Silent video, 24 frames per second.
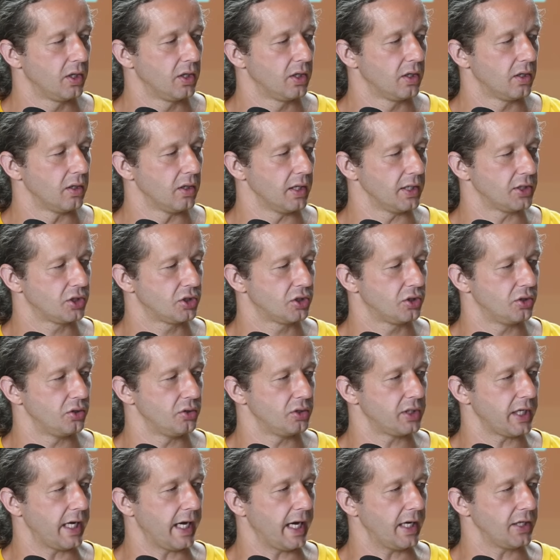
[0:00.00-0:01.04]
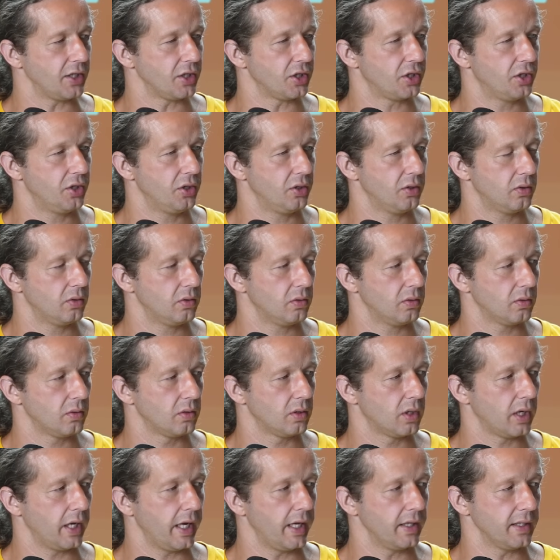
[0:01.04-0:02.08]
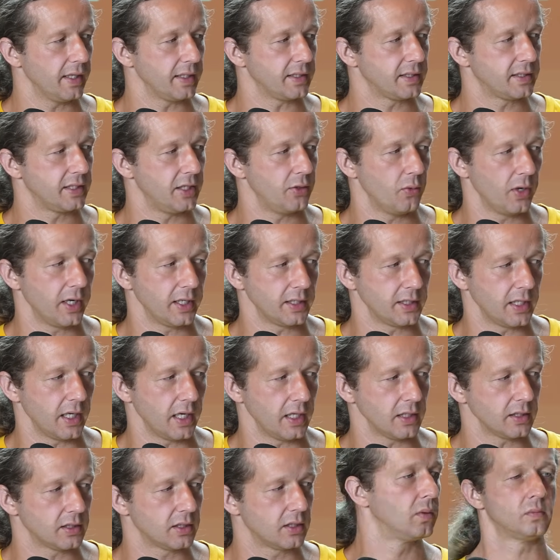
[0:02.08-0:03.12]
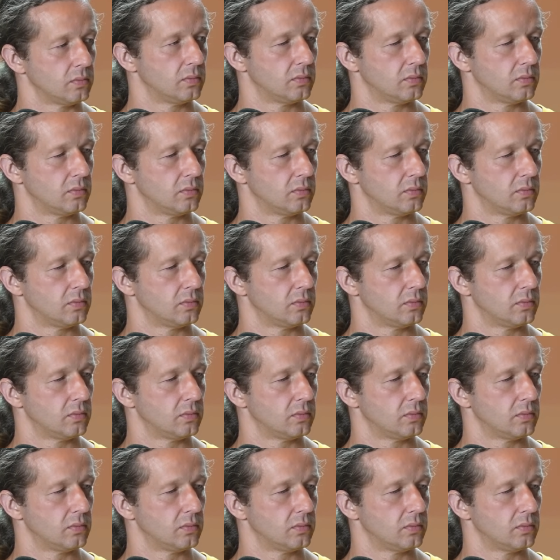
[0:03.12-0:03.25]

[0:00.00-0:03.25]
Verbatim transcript: let's choose add to queue and let's see what it does.